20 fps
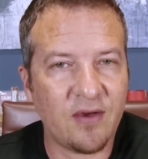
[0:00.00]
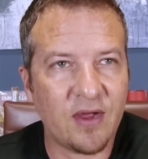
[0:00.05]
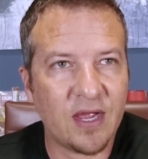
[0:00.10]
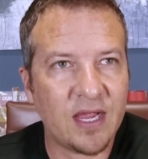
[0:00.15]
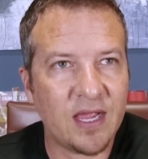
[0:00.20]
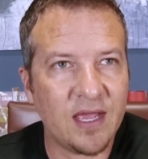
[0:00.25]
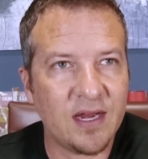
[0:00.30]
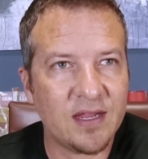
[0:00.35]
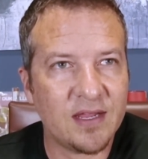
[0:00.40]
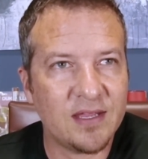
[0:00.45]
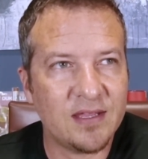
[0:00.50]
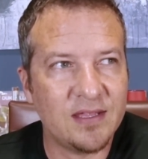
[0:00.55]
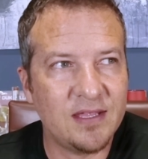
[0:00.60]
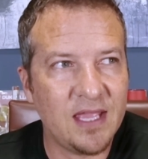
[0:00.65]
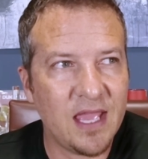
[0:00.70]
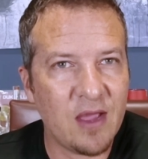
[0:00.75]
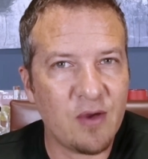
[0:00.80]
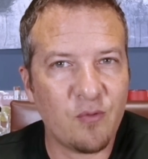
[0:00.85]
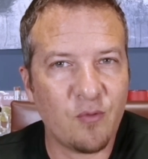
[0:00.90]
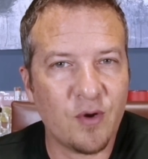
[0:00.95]
I kind of
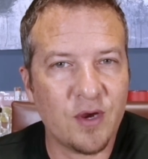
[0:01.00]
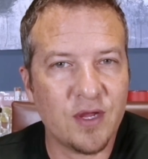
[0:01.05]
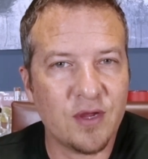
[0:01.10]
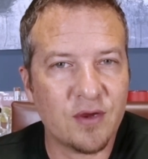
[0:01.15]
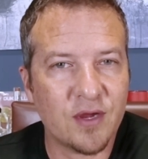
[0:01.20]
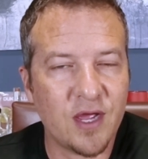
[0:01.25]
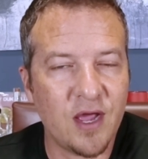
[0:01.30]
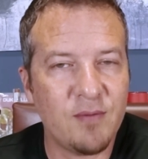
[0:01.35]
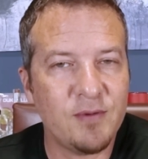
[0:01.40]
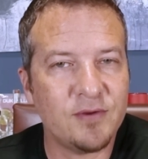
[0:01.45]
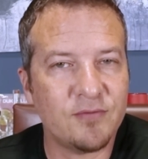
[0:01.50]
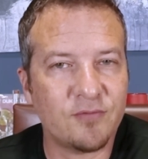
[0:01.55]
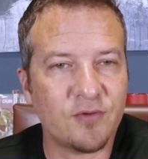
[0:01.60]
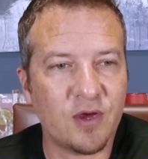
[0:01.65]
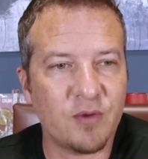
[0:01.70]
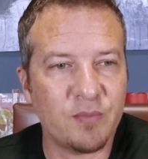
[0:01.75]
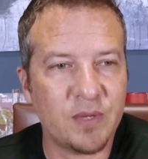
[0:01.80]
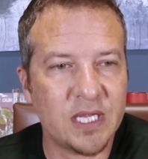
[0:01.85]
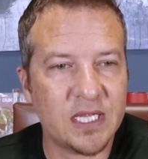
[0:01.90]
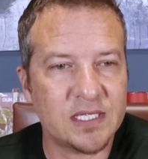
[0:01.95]
get where you're coming
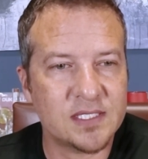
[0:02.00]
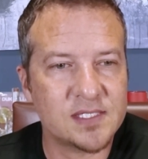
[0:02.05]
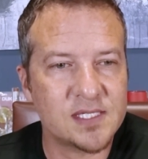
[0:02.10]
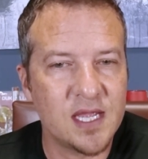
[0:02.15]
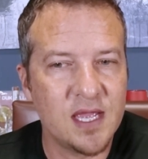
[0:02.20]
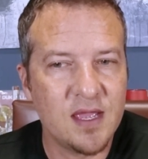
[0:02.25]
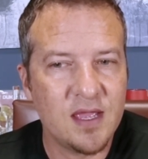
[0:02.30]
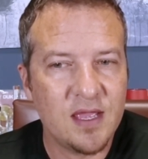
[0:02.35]
from because